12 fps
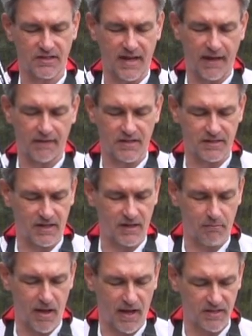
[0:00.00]
start the
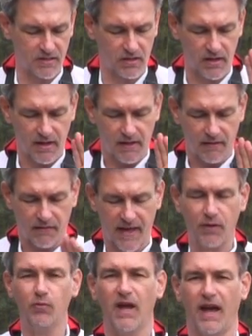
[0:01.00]
Cinemizer,
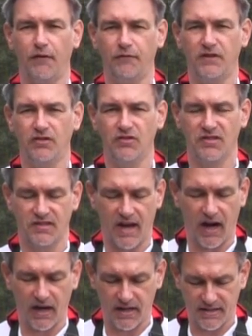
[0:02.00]
then we have to
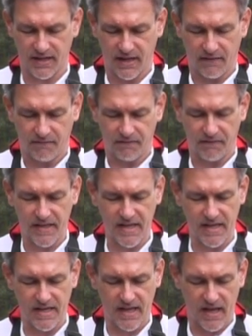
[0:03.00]
start
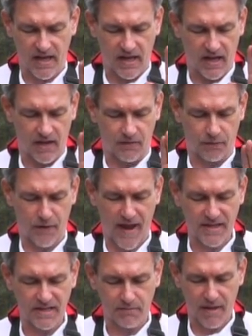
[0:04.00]
the
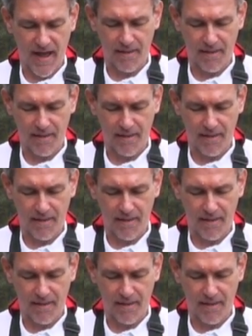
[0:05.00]
Phantom